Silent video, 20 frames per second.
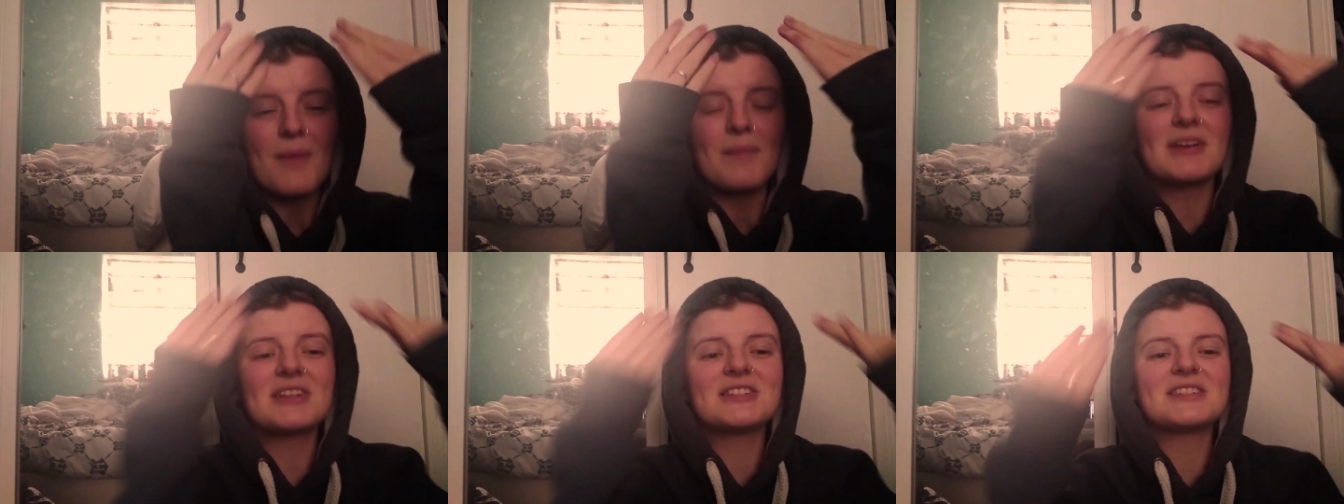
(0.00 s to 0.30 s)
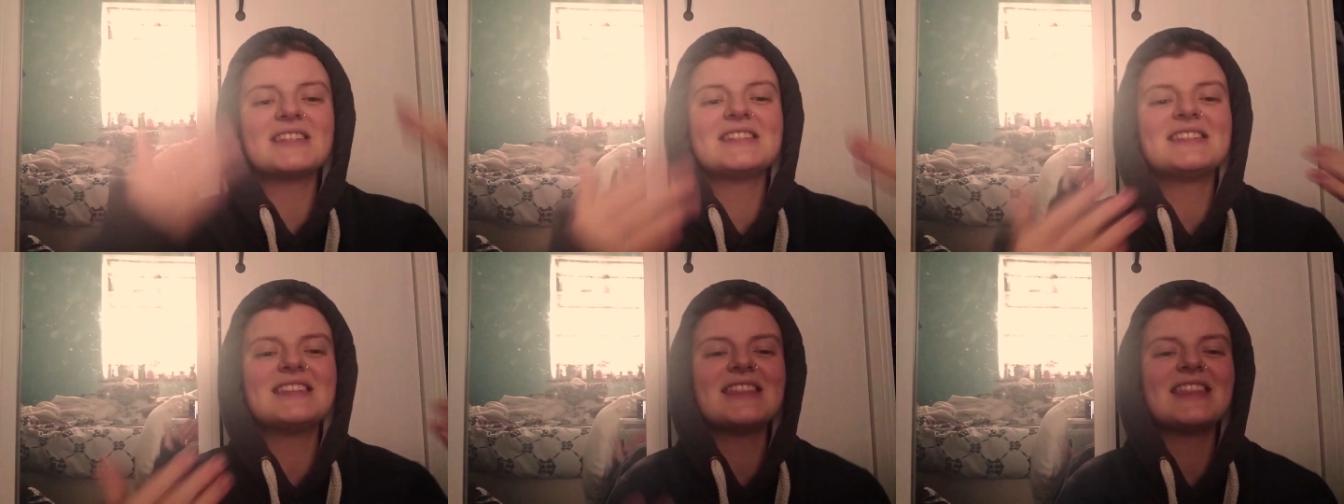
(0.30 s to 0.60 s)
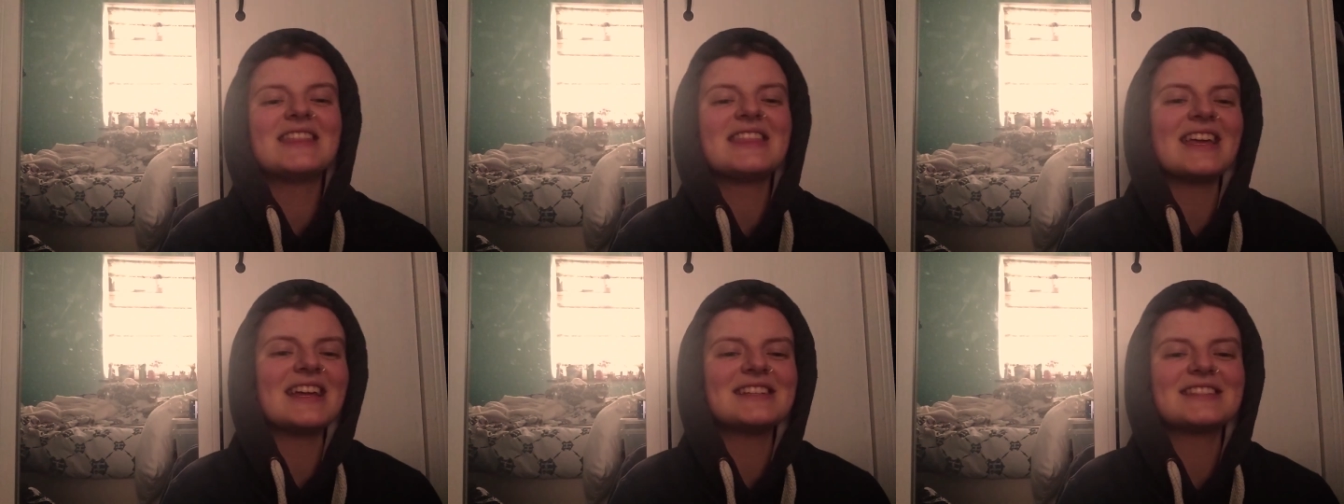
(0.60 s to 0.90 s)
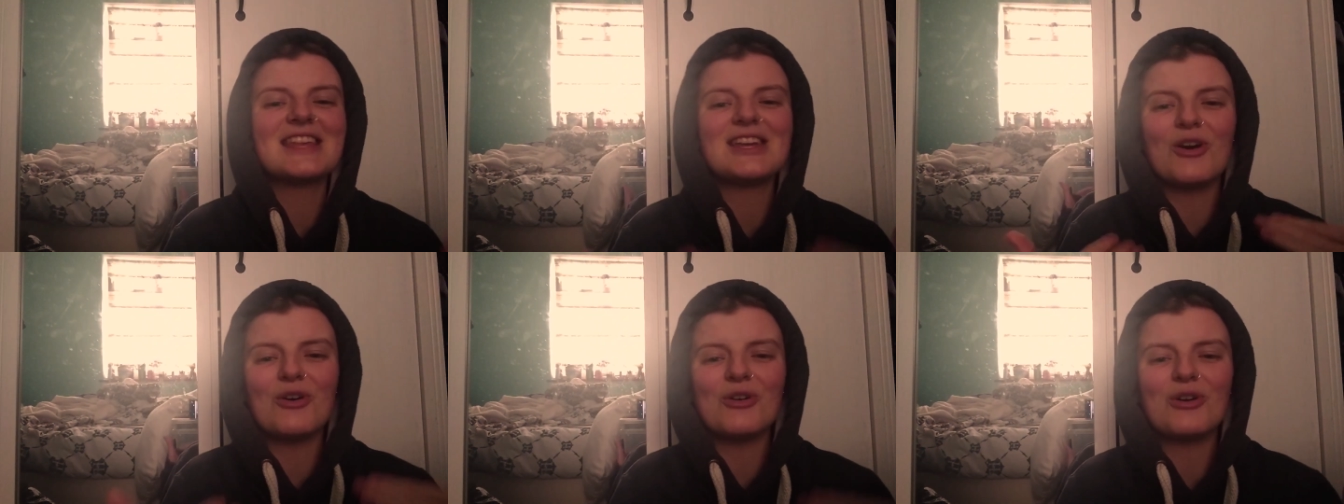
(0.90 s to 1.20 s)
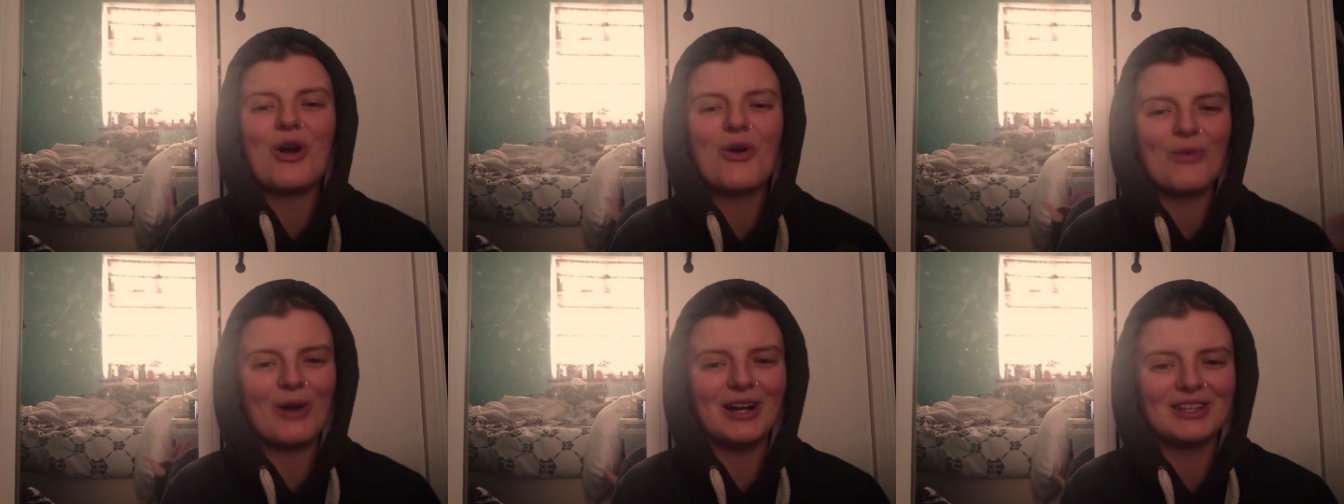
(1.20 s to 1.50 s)
Because they see, the thing is, they don't
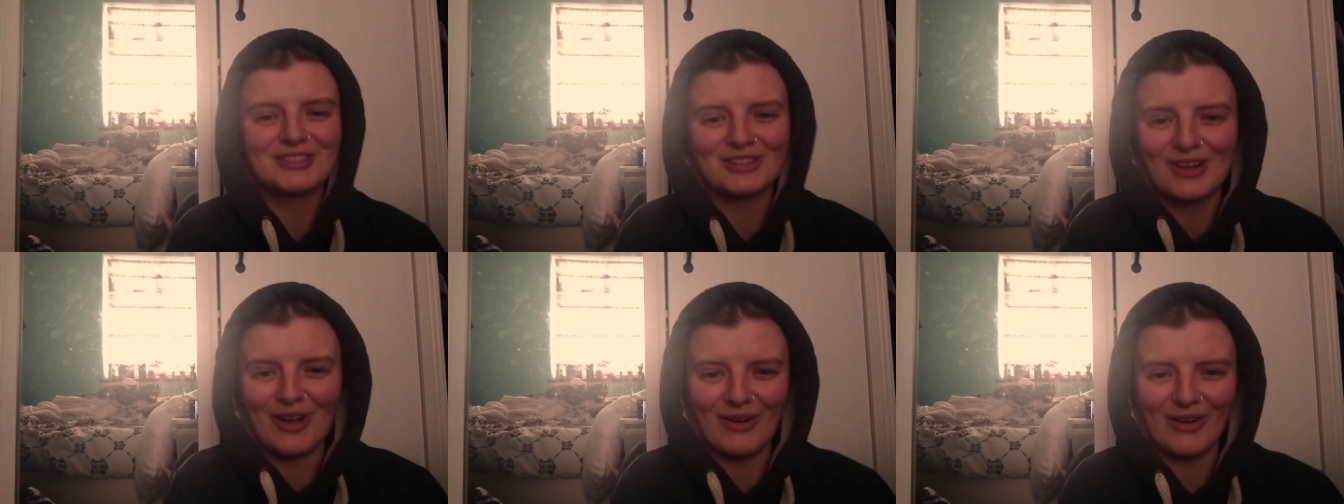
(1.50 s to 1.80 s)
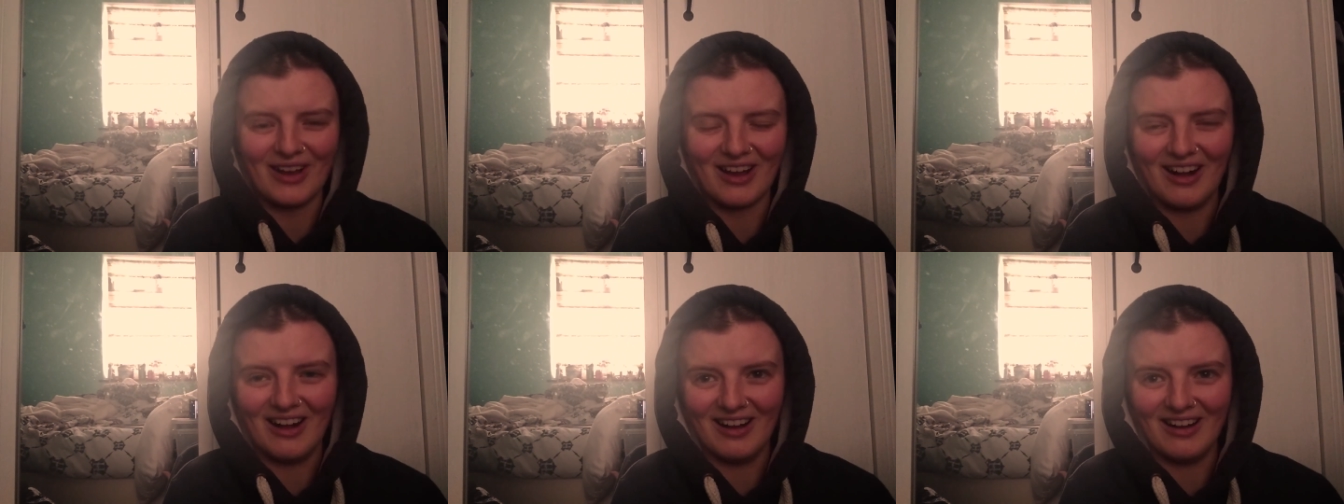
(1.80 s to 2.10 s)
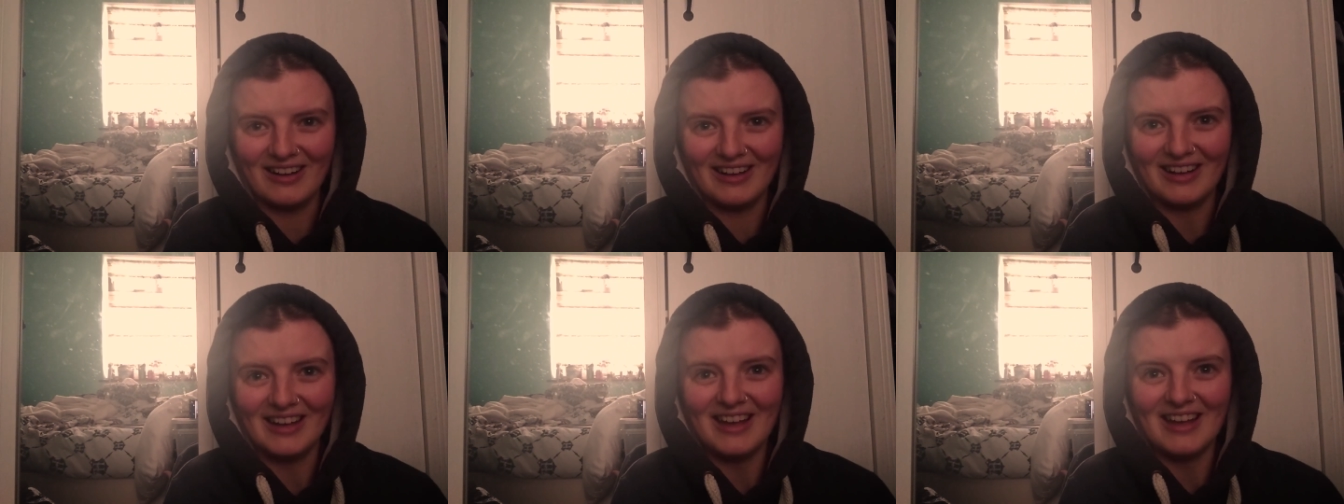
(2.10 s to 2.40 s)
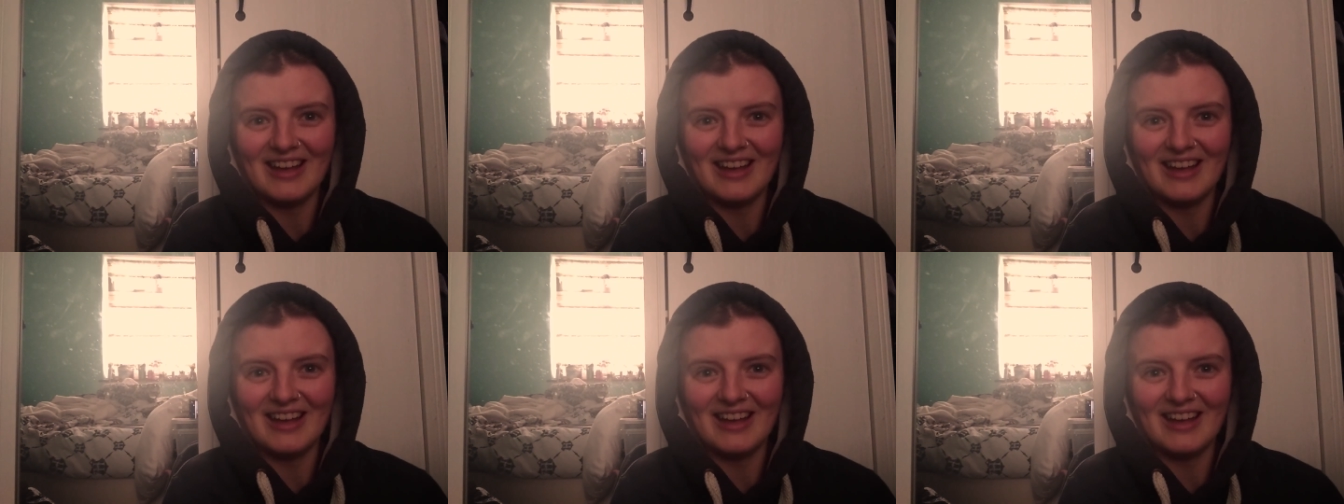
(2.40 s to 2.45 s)
know what's going on.